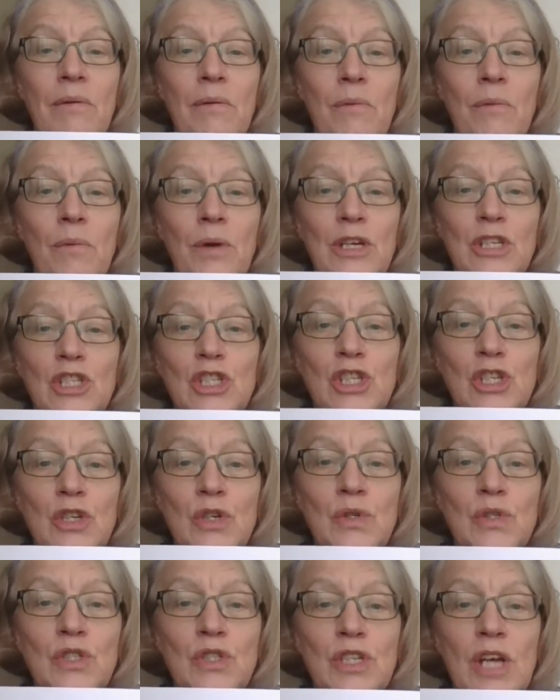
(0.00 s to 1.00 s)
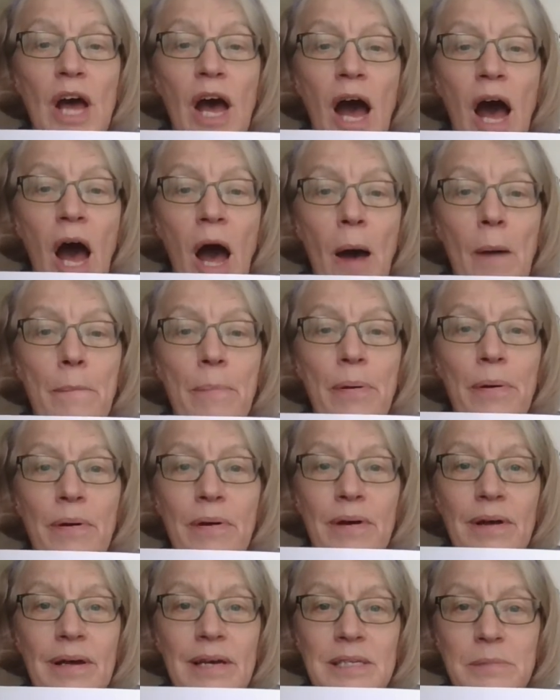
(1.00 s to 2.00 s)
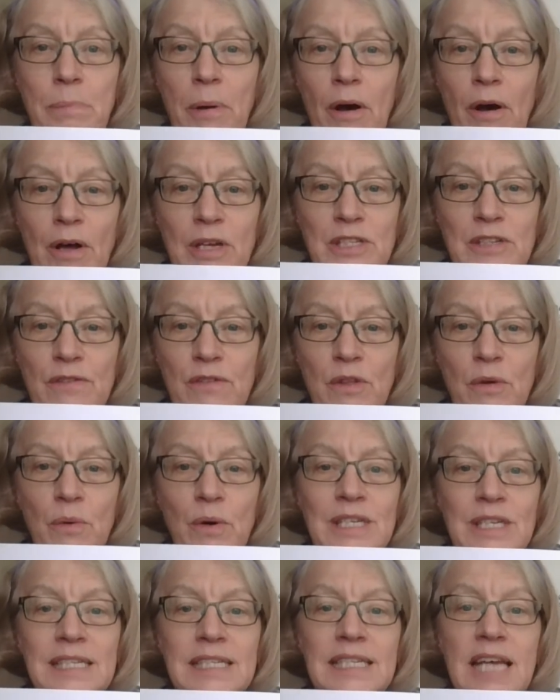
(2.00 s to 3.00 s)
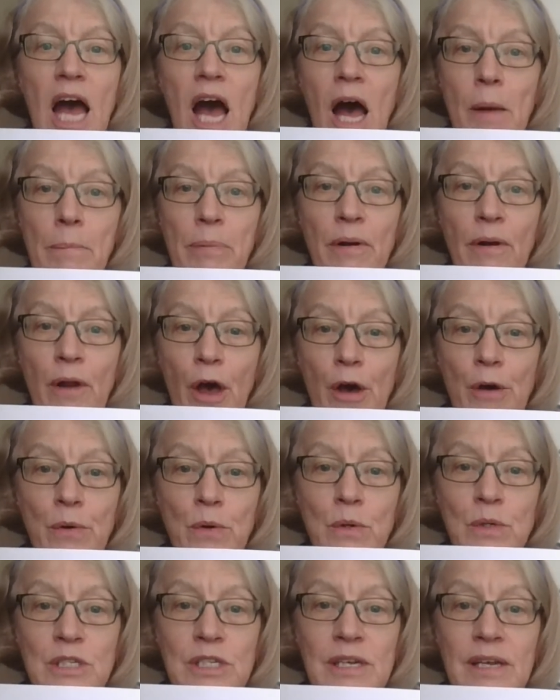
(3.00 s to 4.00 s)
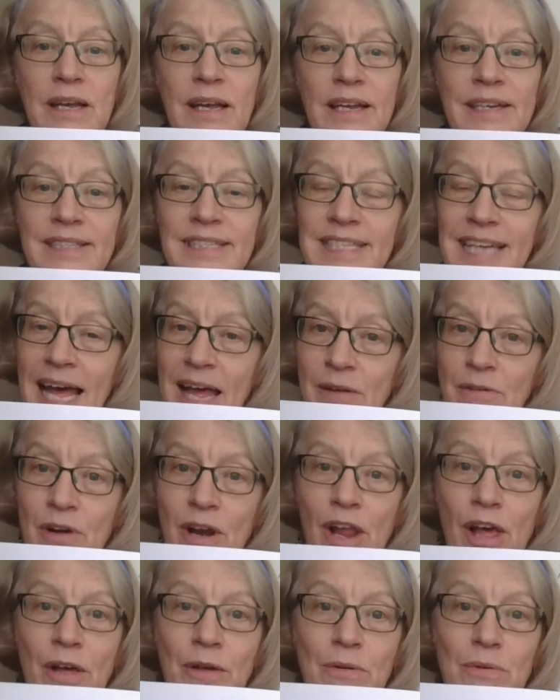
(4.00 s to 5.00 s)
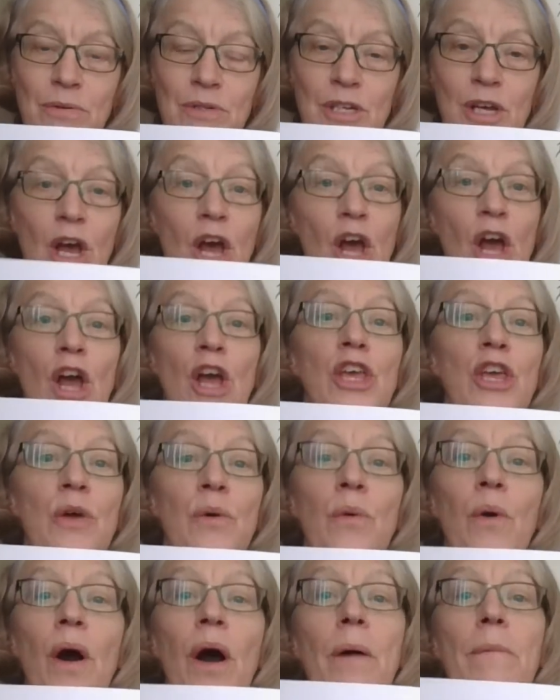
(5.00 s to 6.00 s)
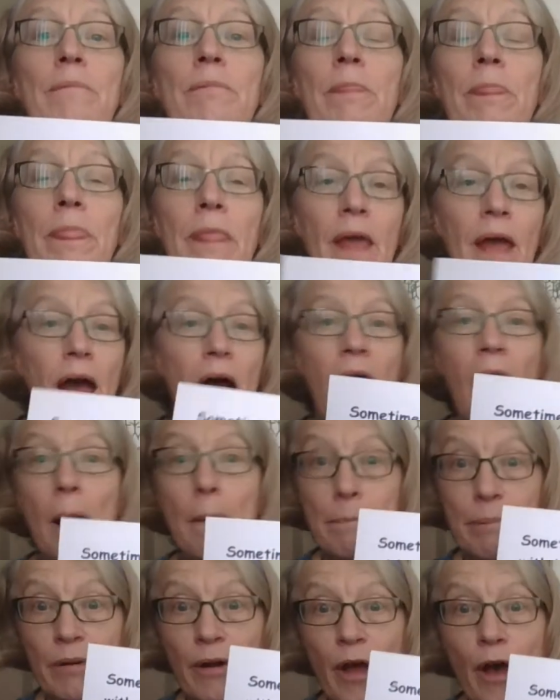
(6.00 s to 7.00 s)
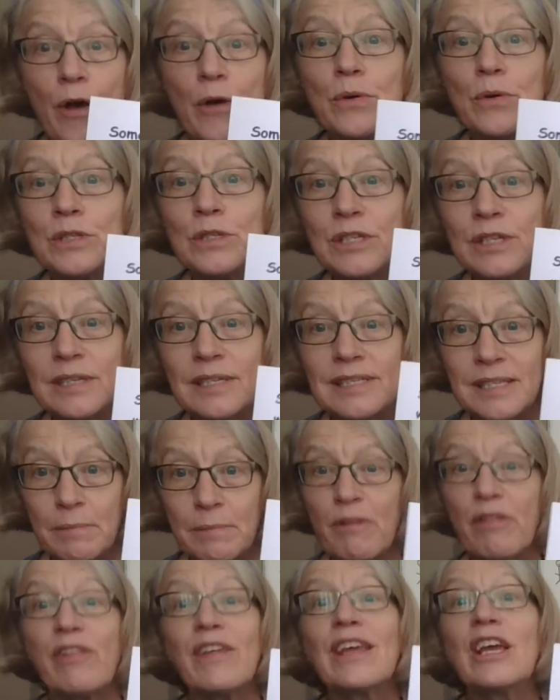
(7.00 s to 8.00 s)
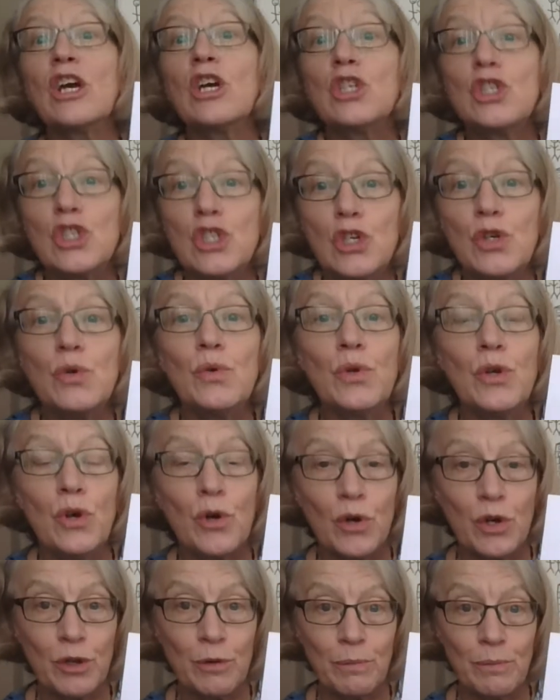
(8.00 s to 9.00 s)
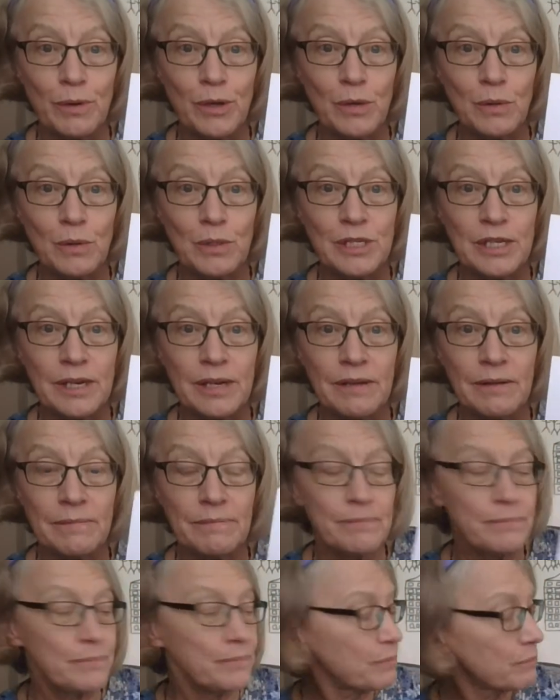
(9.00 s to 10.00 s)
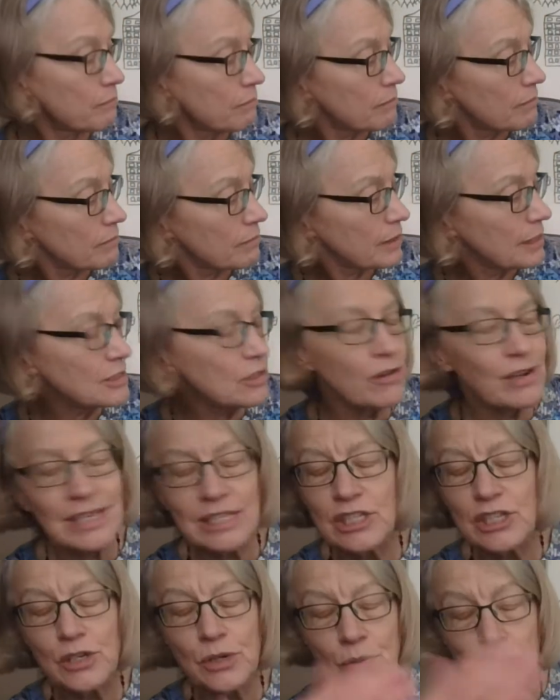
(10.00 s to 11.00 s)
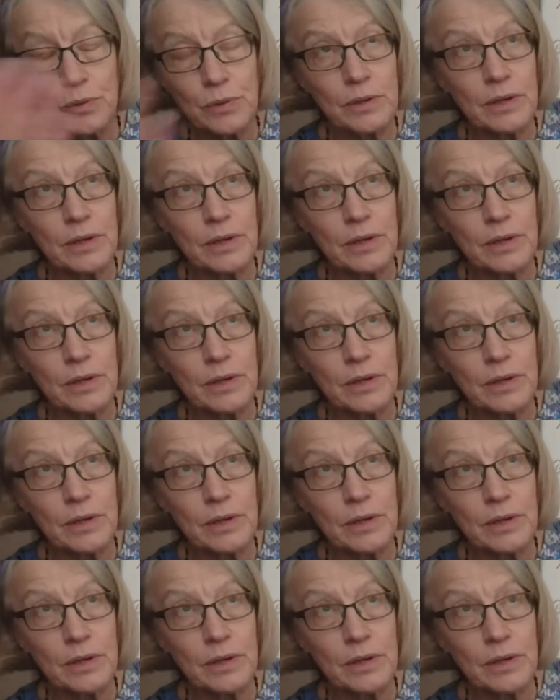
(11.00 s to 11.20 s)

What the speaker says: which use up as part of the word, is upload and download. You upload something to your computer, to